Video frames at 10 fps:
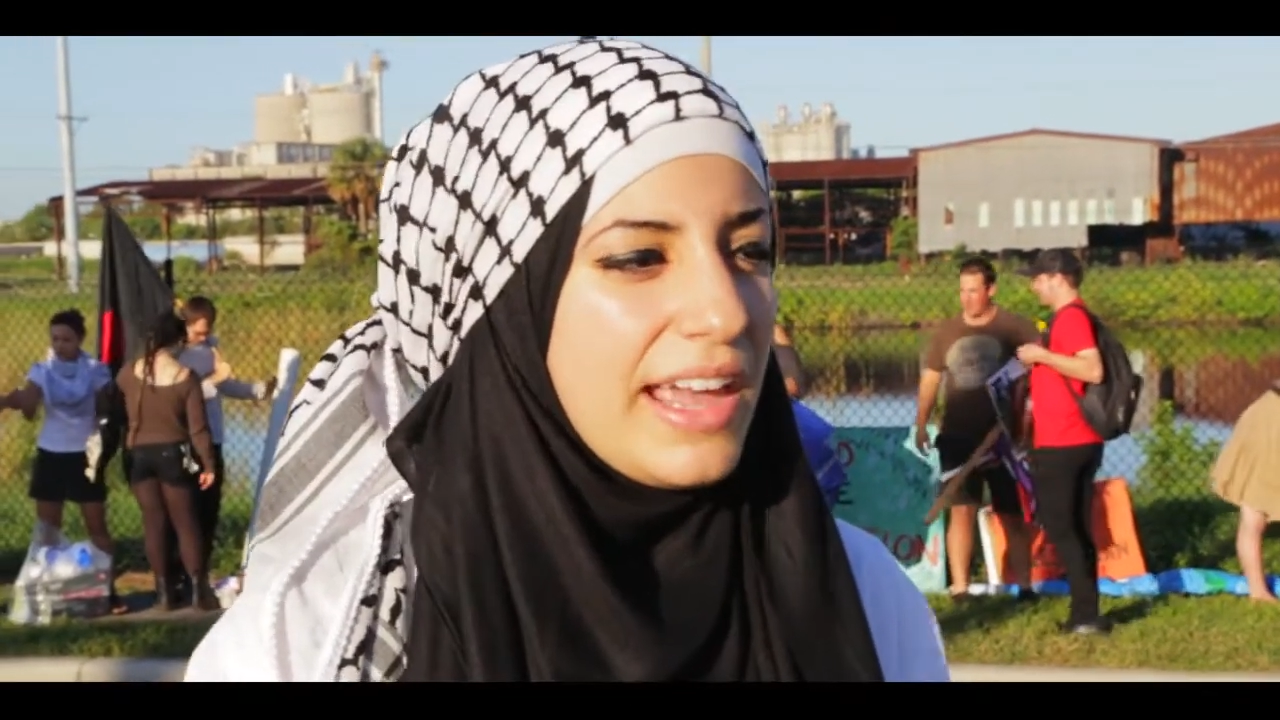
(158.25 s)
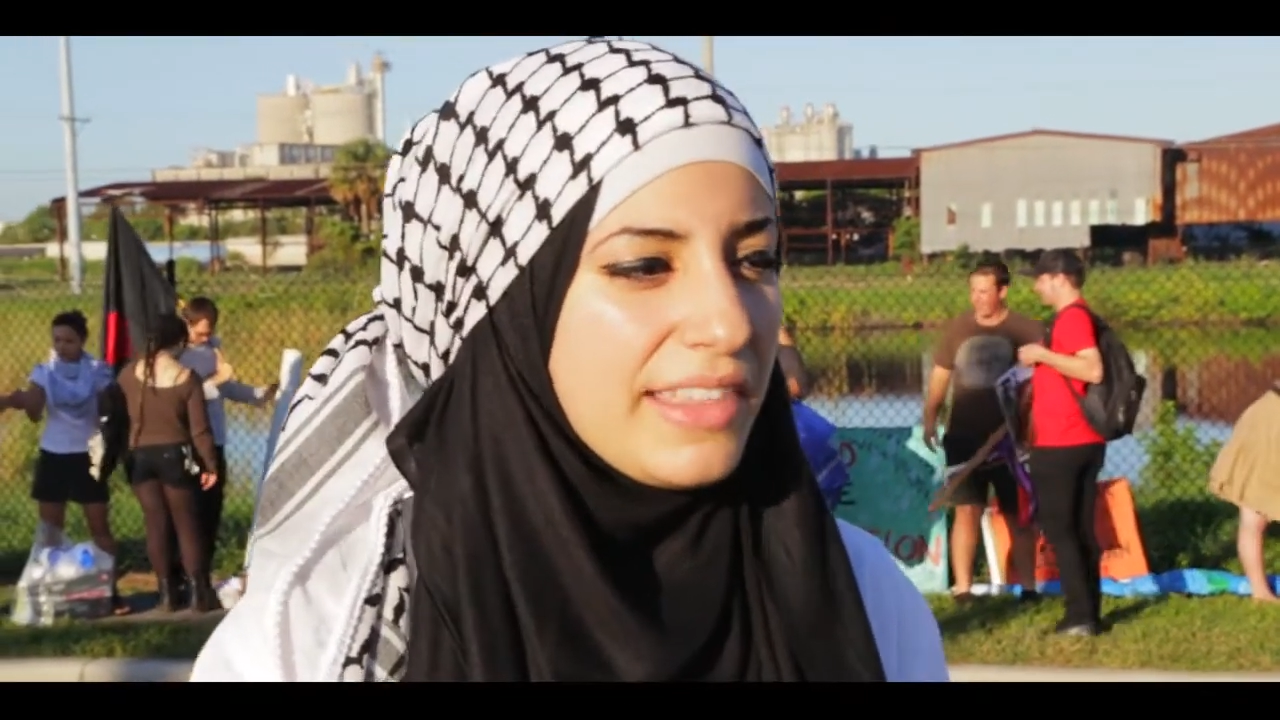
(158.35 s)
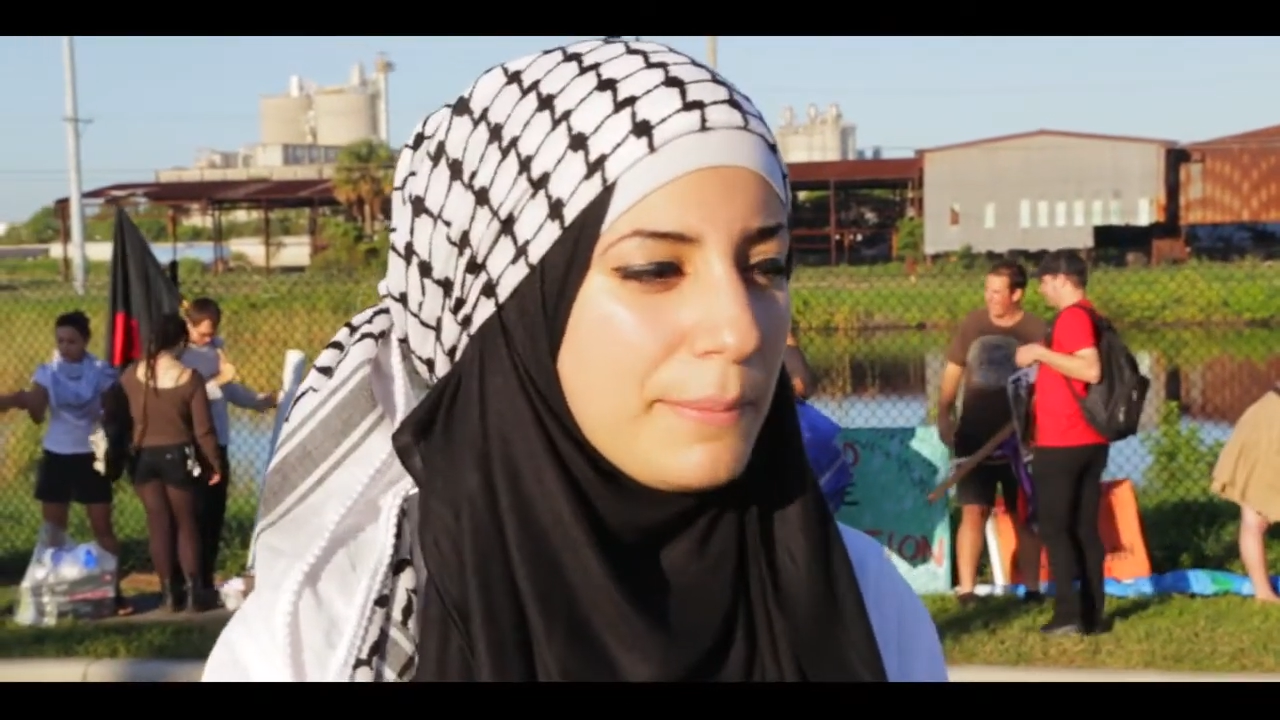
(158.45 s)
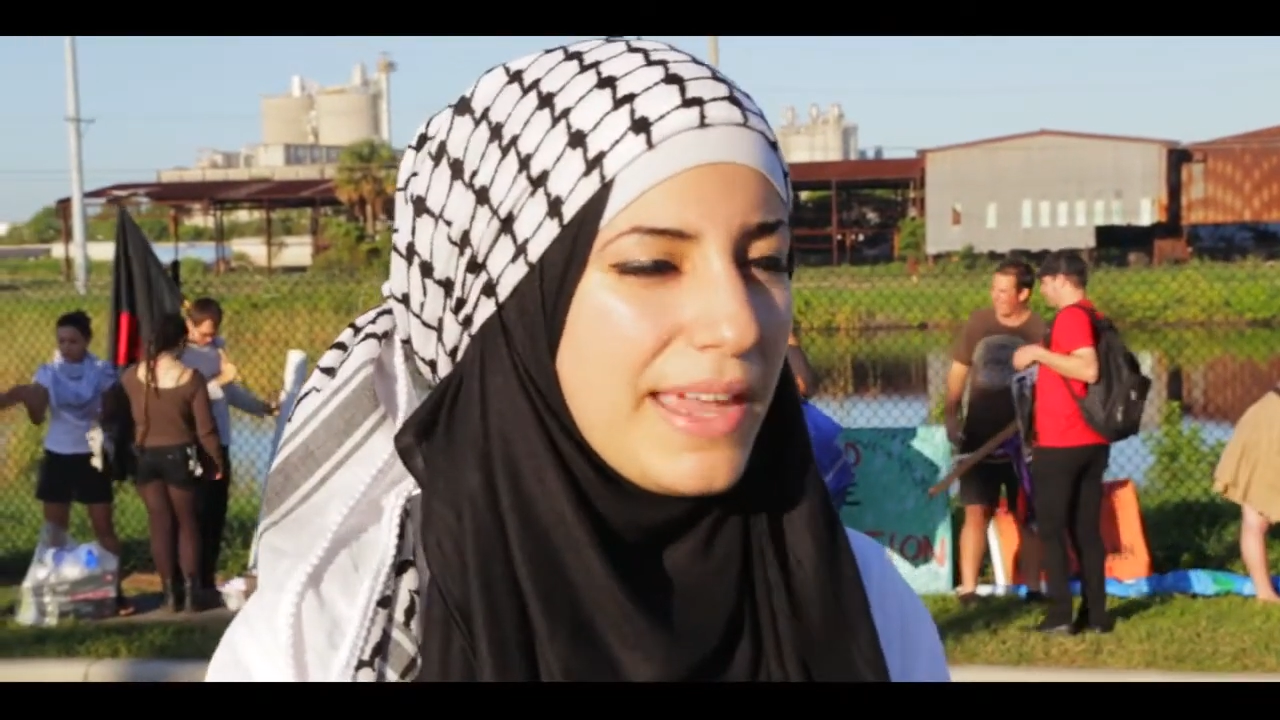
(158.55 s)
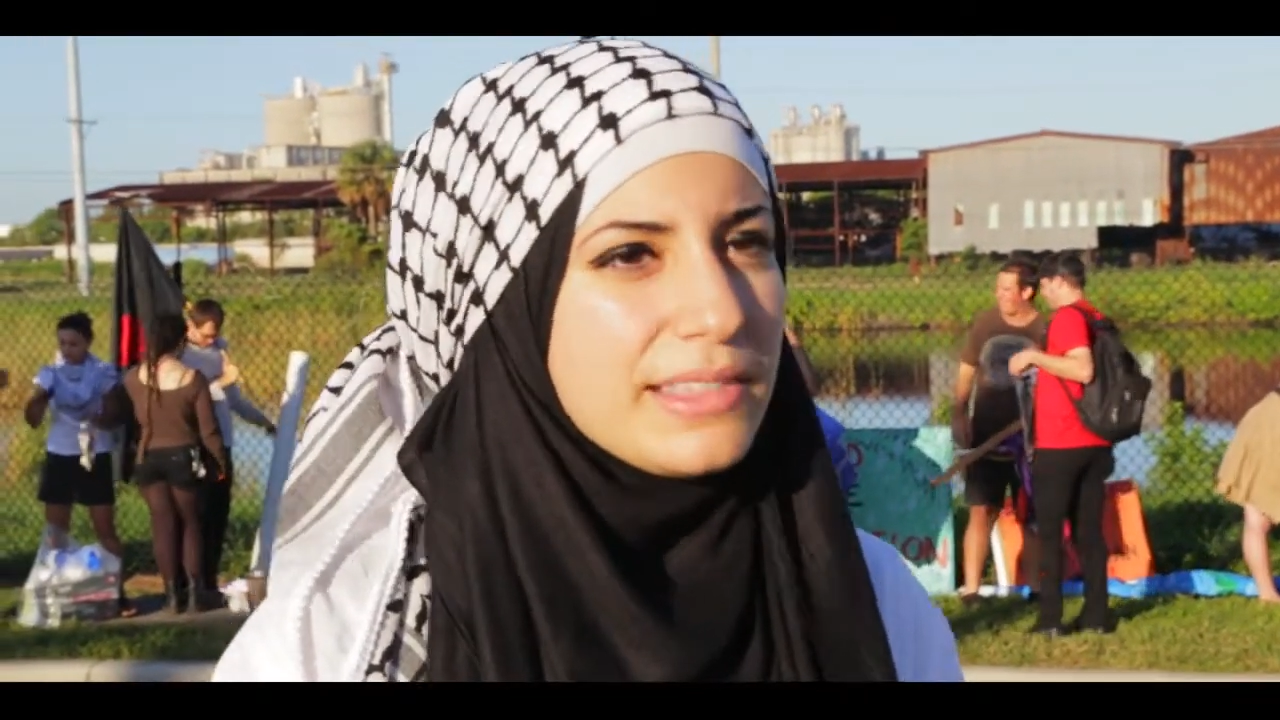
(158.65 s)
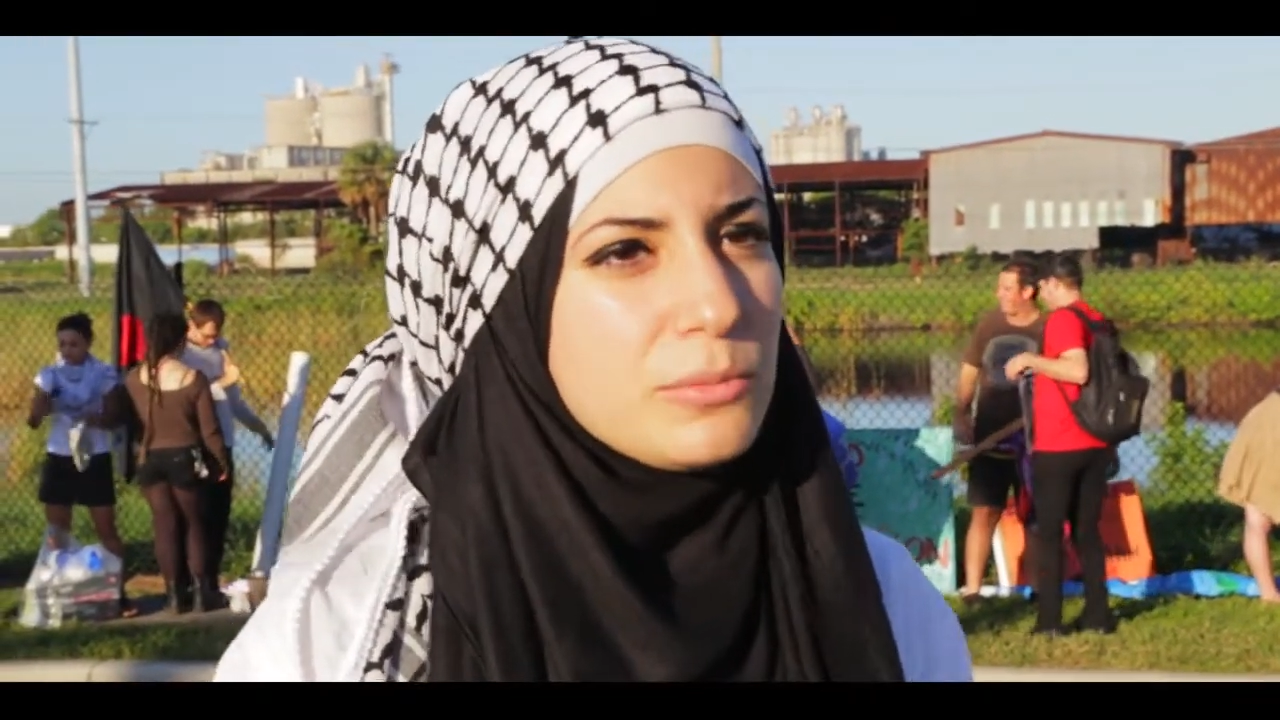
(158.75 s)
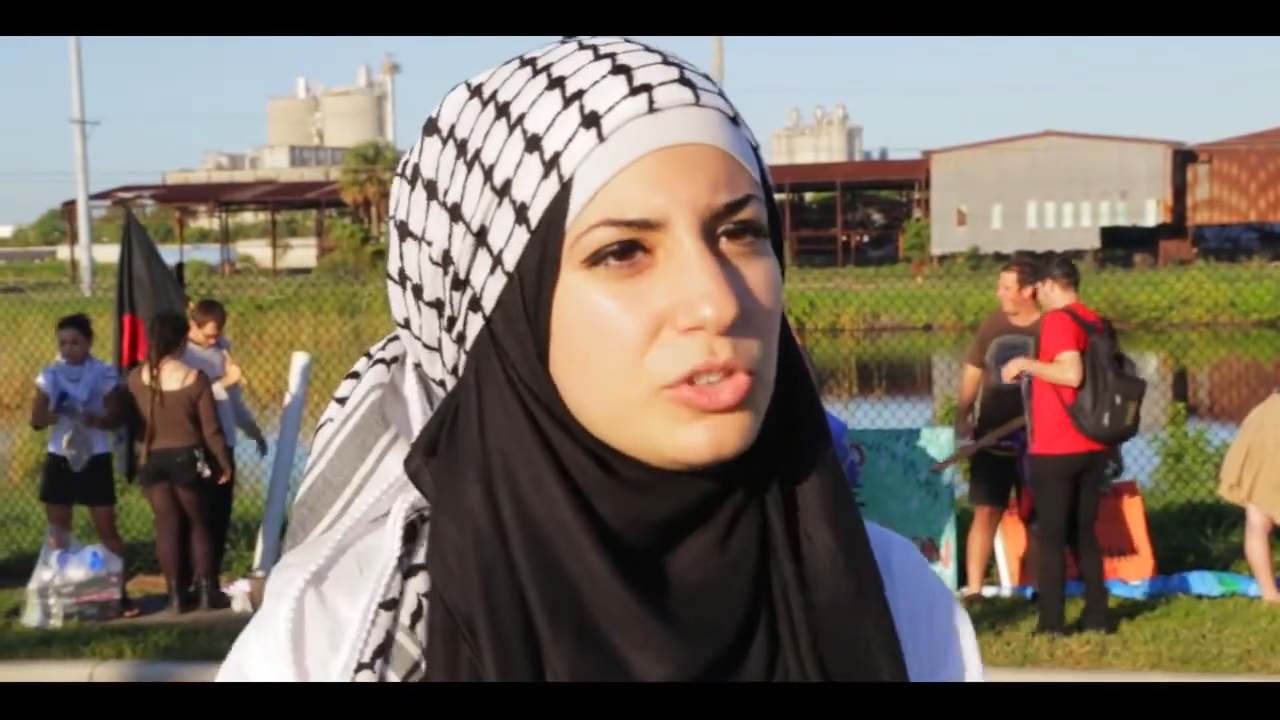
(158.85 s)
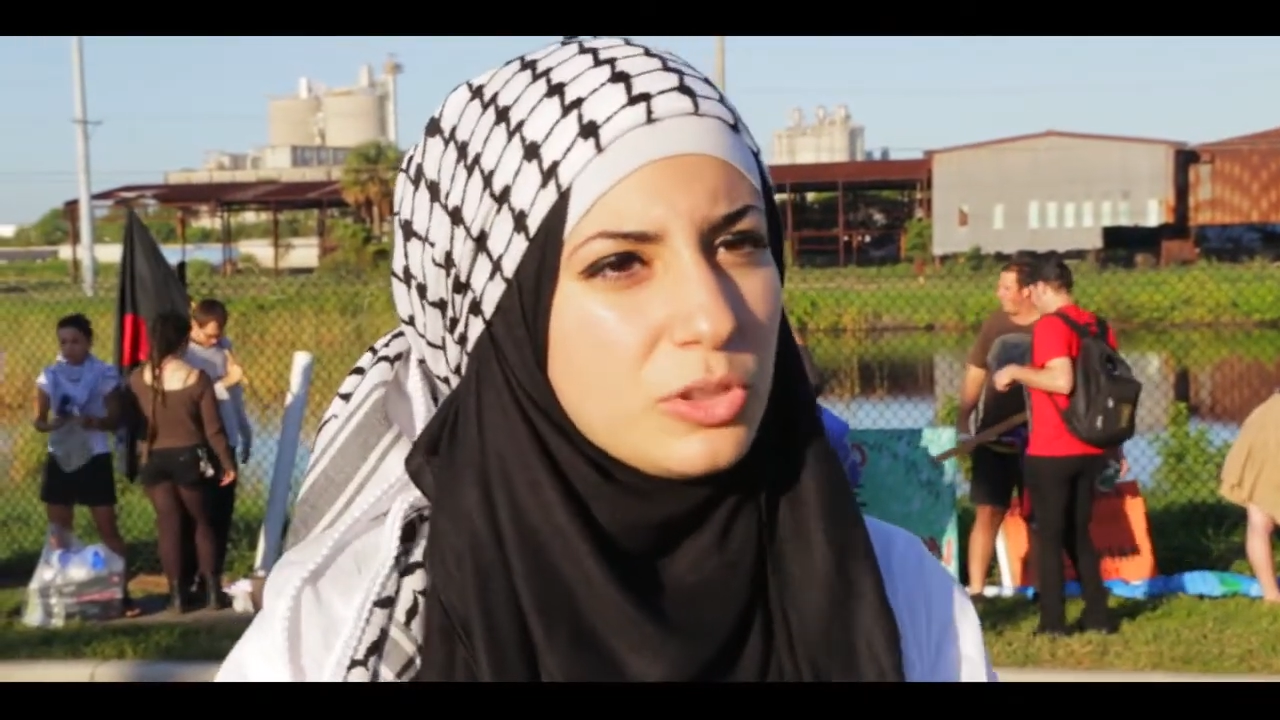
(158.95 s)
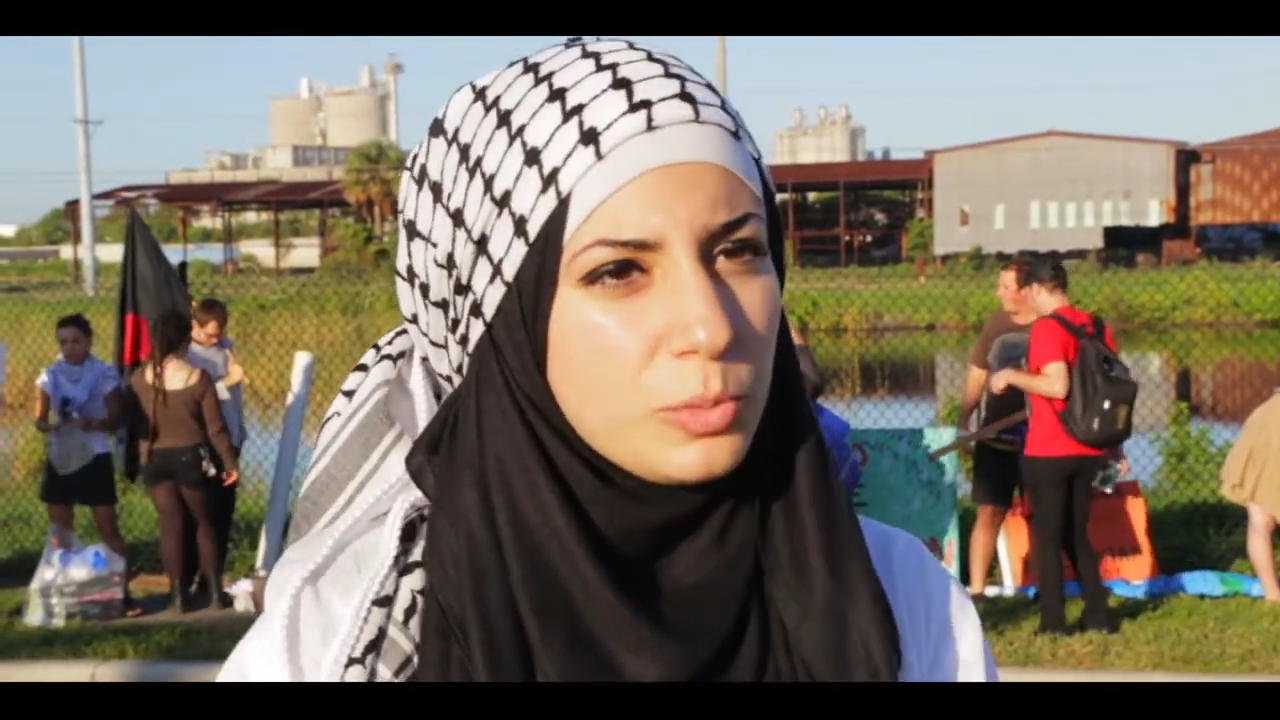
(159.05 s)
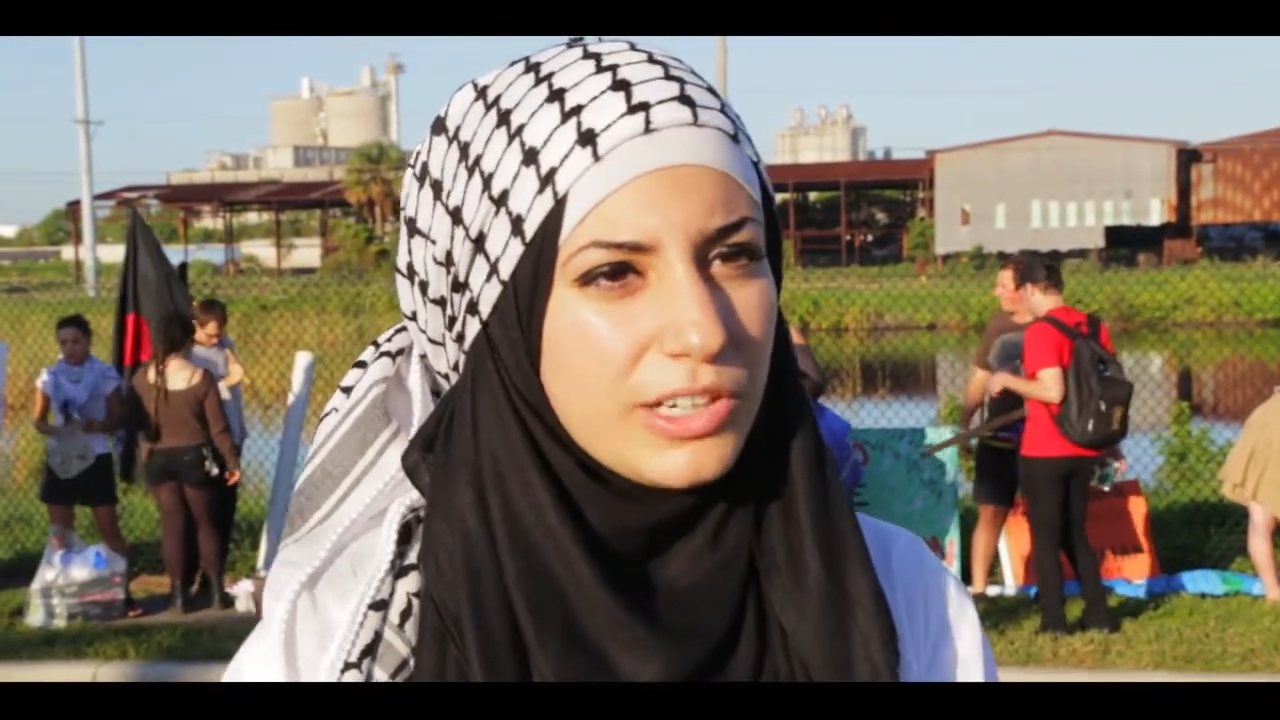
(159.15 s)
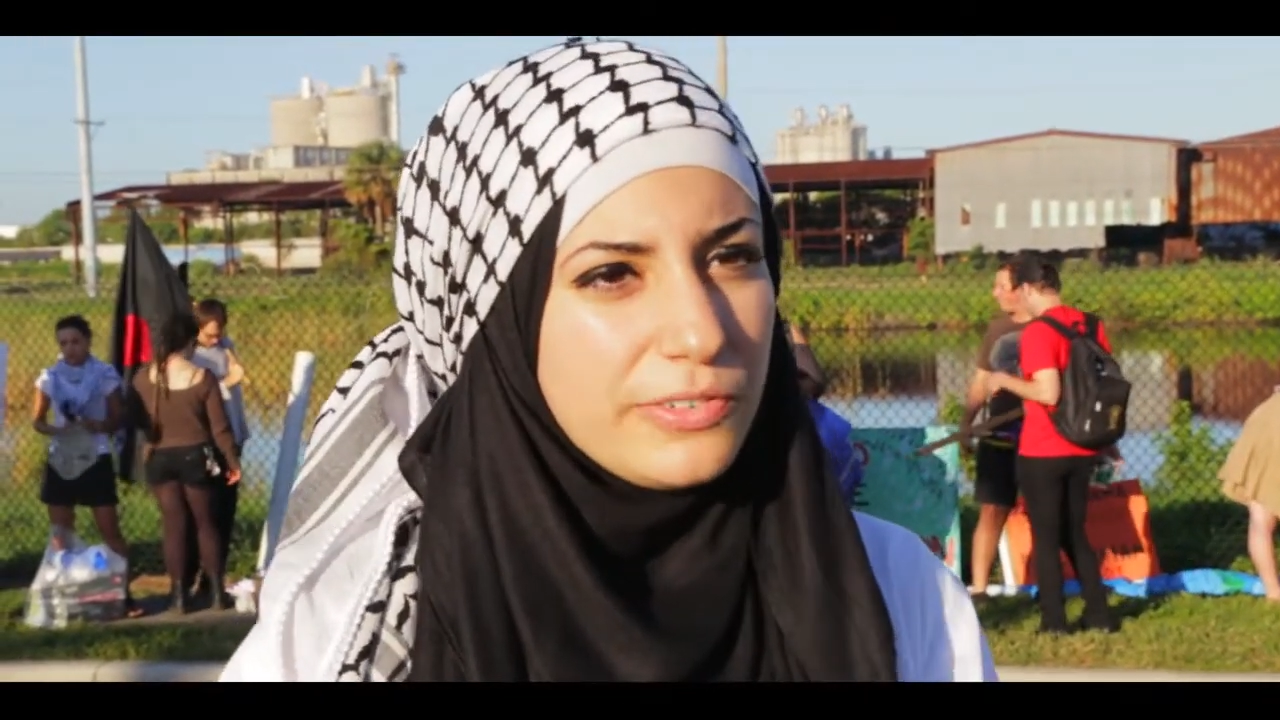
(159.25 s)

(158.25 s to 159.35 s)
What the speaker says: they make them do the work